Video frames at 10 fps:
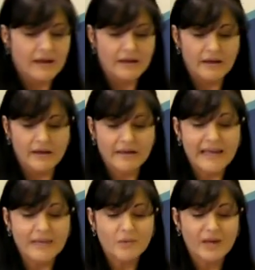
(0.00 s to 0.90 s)

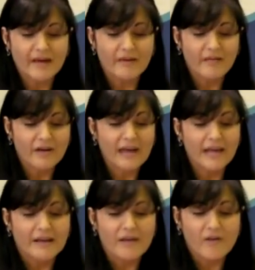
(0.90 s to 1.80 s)

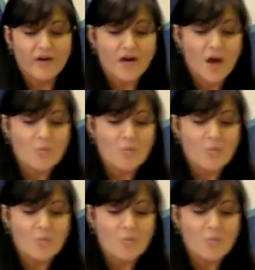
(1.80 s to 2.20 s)
can have a